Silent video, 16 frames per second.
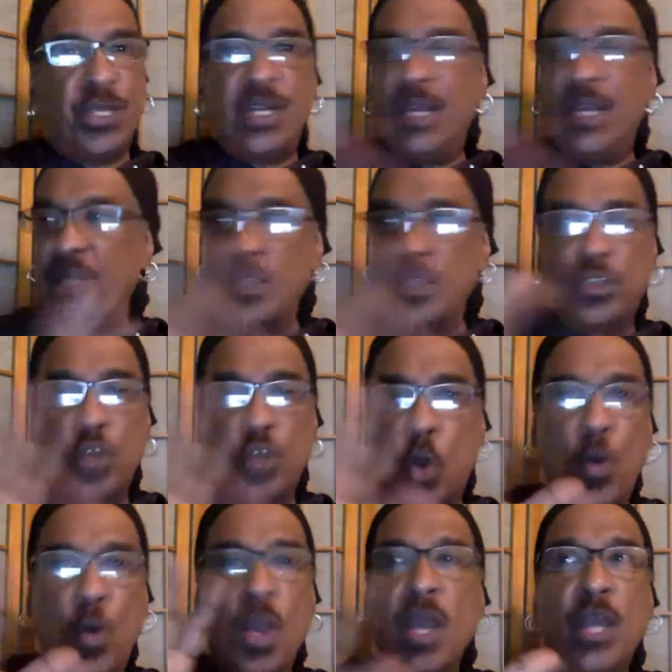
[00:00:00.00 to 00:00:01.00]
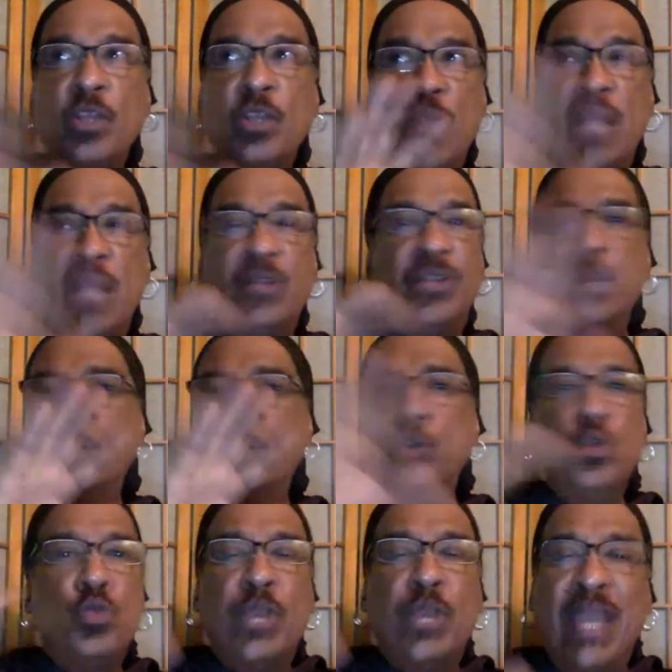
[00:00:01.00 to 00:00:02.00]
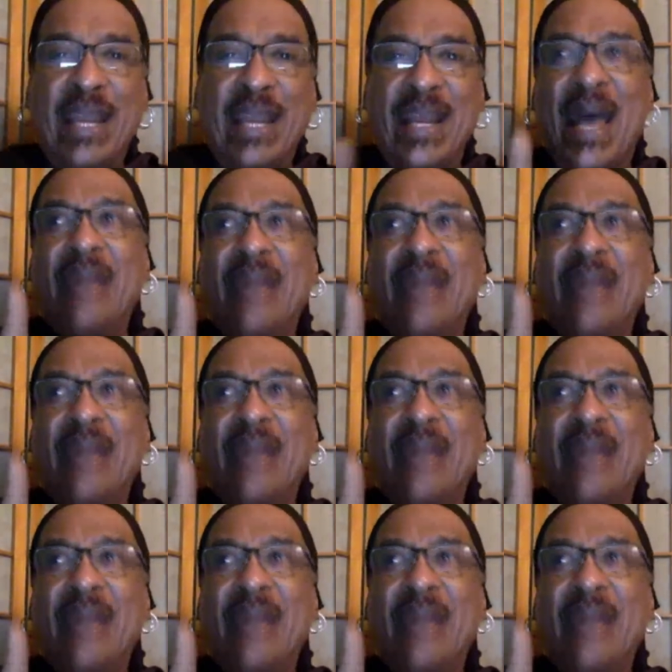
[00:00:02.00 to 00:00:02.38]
There's no deal. You cannot